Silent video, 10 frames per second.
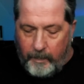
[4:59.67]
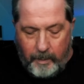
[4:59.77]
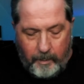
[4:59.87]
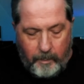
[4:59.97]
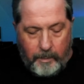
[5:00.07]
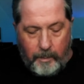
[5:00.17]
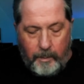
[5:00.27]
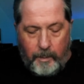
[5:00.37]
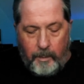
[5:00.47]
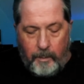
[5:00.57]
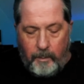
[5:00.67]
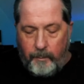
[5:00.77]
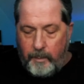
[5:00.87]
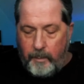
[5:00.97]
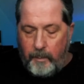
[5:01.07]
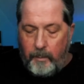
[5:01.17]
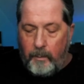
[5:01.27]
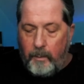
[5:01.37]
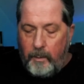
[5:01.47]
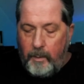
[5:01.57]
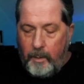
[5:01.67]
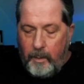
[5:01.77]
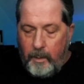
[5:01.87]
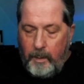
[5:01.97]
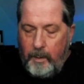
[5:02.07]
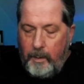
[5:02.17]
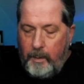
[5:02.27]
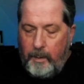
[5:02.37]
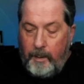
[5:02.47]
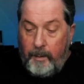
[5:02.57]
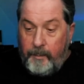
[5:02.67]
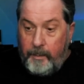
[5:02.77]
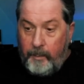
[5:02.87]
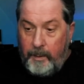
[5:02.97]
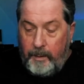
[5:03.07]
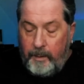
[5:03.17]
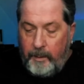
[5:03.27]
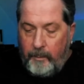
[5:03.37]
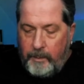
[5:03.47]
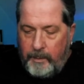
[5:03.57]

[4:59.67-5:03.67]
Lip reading: I was lucky enough to have something that he was